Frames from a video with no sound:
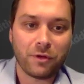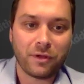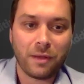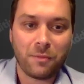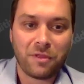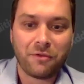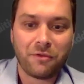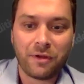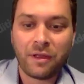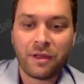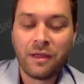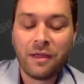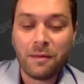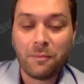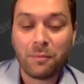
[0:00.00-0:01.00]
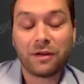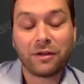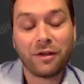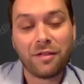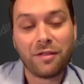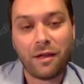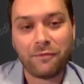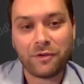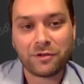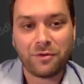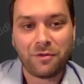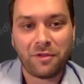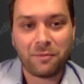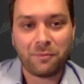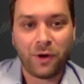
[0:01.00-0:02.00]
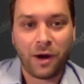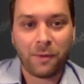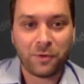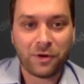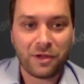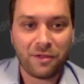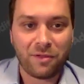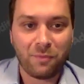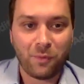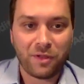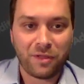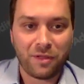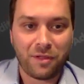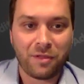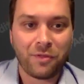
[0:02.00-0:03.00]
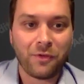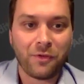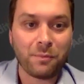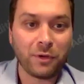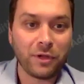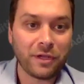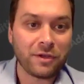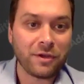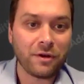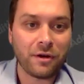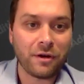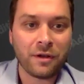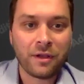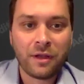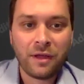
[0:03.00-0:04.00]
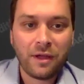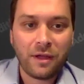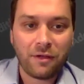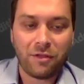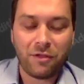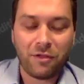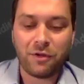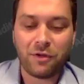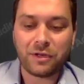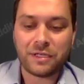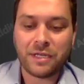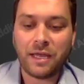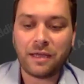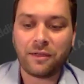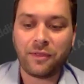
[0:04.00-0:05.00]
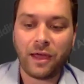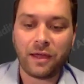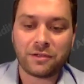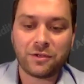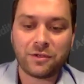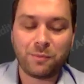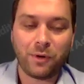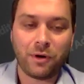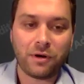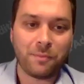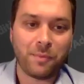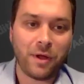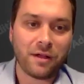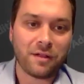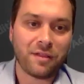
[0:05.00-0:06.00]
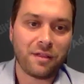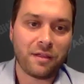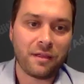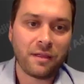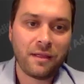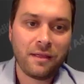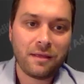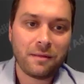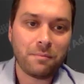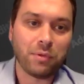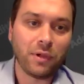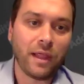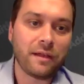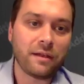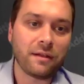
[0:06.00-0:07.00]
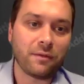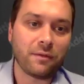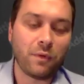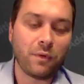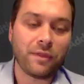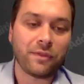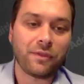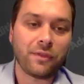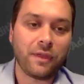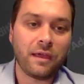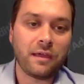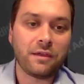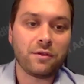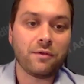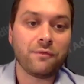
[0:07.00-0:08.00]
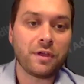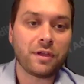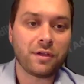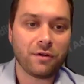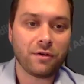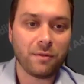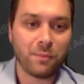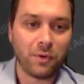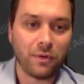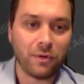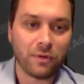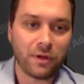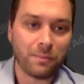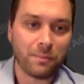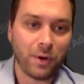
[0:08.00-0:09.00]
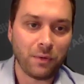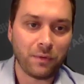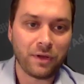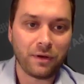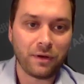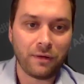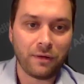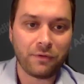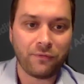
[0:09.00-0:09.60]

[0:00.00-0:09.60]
chemistry, but it does have interesting properties once it's thermally cured. And so you could take that two part epoxy, blend it with a UV curable component of your